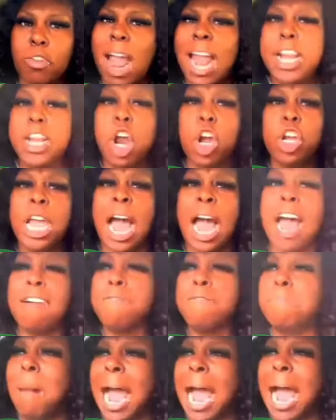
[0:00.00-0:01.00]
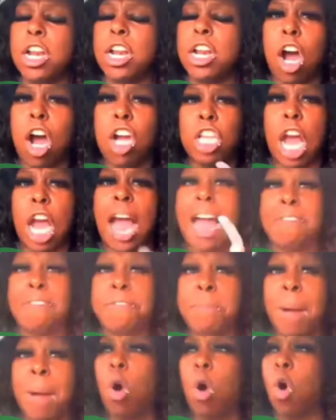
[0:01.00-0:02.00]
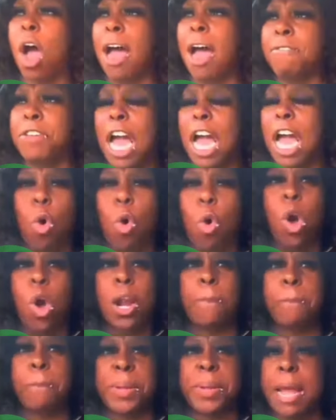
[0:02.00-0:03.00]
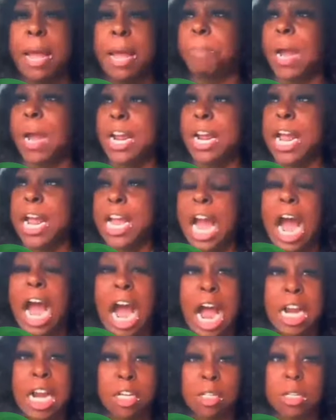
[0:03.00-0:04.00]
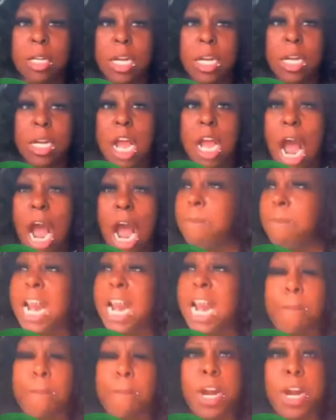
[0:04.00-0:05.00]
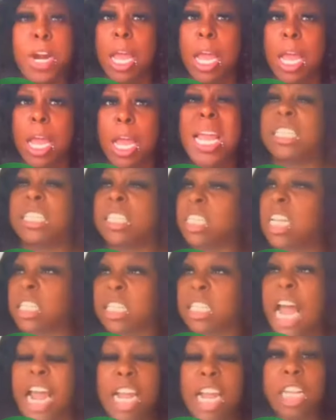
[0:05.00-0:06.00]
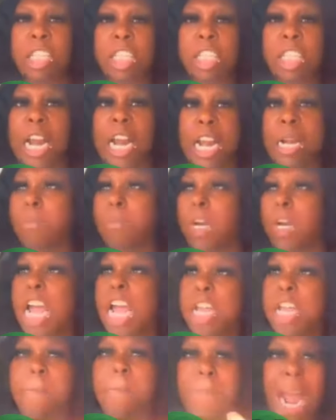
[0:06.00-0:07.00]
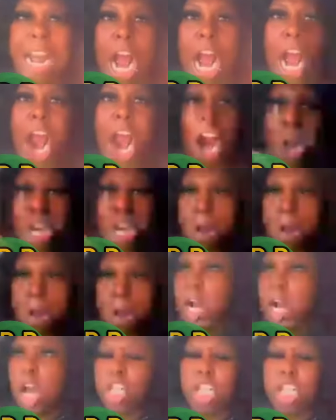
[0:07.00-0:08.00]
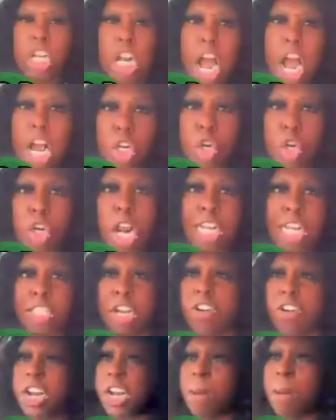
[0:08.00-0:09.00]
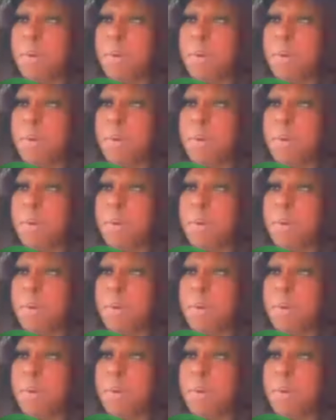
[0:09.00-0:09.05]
Right now you have Milo, you have him or have your old paper in your hand. I'm gonna bring your business on internet because your mother already blood clot do that already.